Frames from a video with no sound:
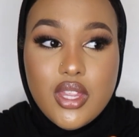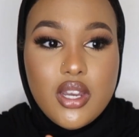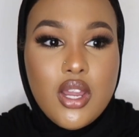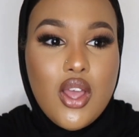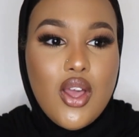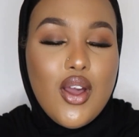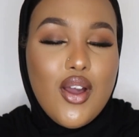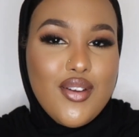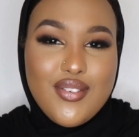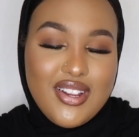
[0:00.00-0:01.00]
and
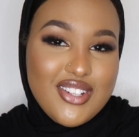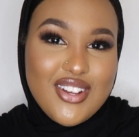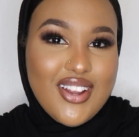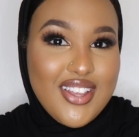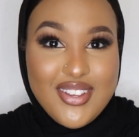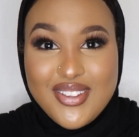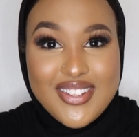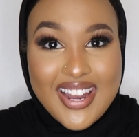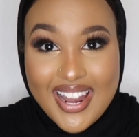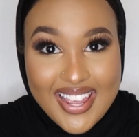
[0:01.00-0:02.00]
hopefully inshallah you
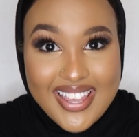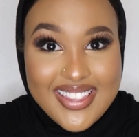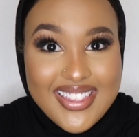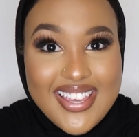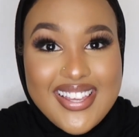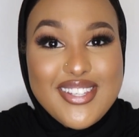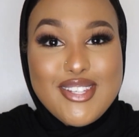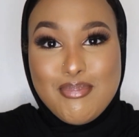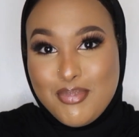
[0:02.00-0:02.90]
like this.